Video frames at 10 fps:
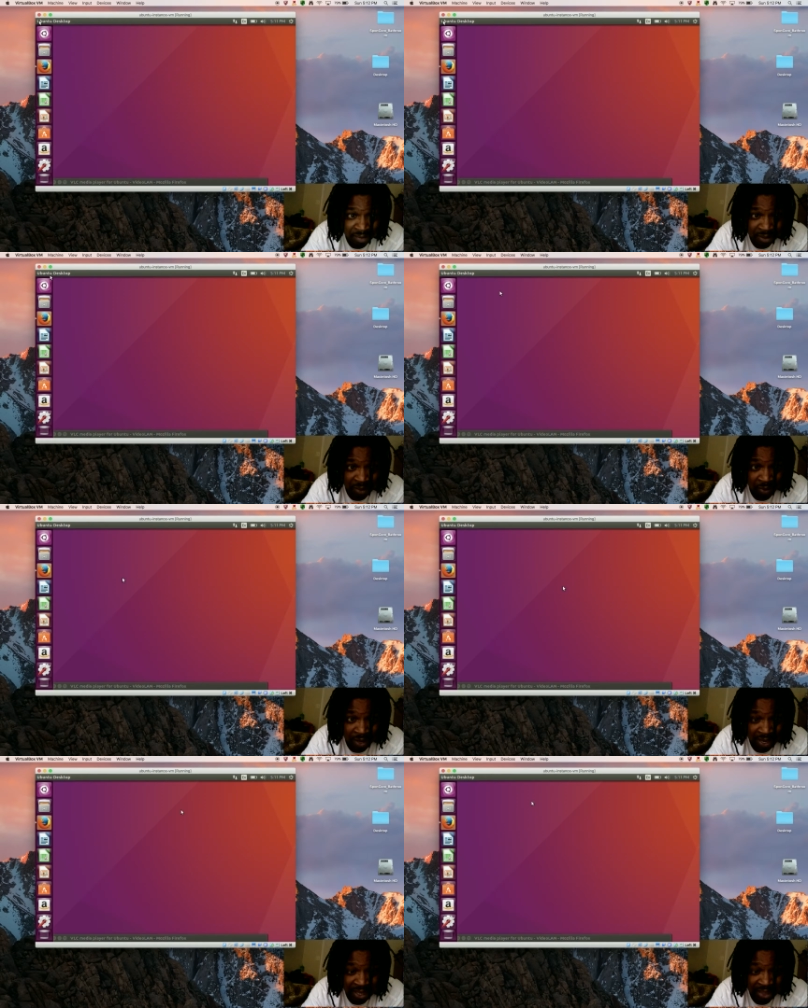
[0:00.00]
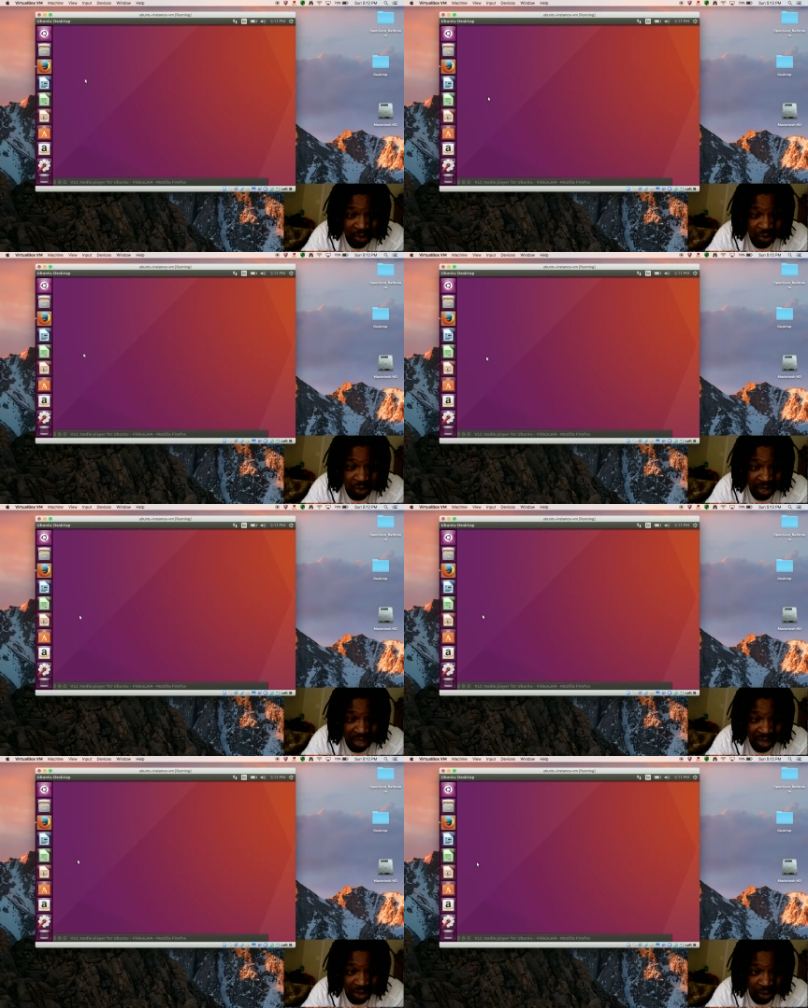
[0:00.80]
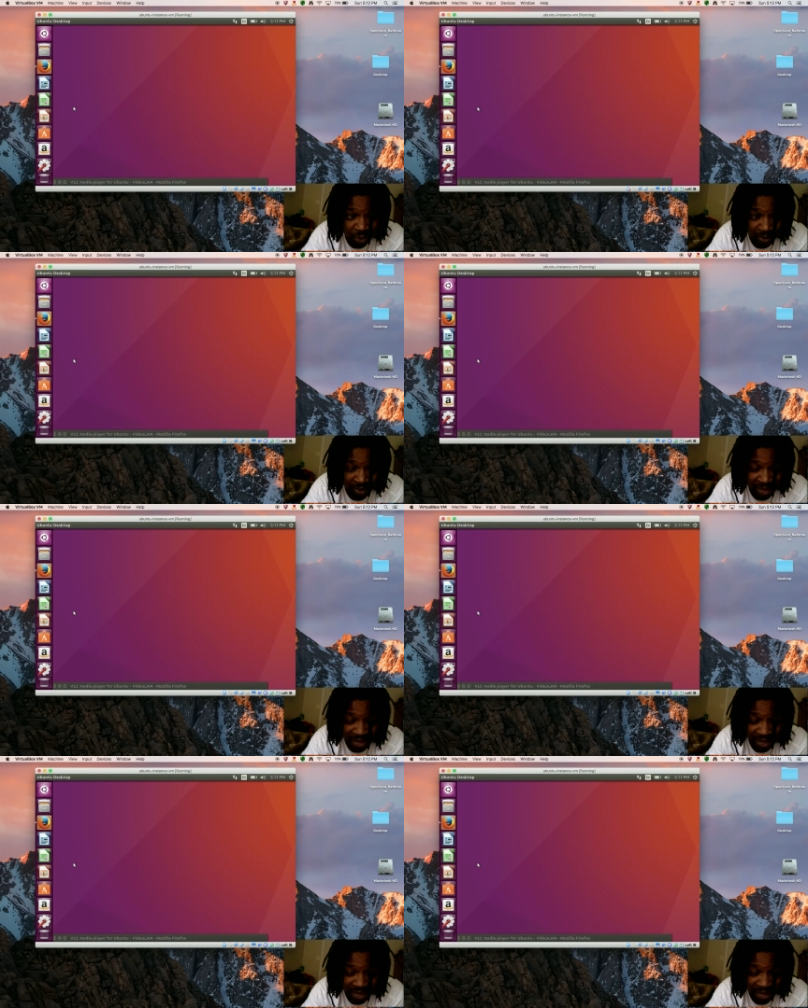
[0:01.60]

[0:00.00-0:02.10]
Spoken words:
I went into the actual website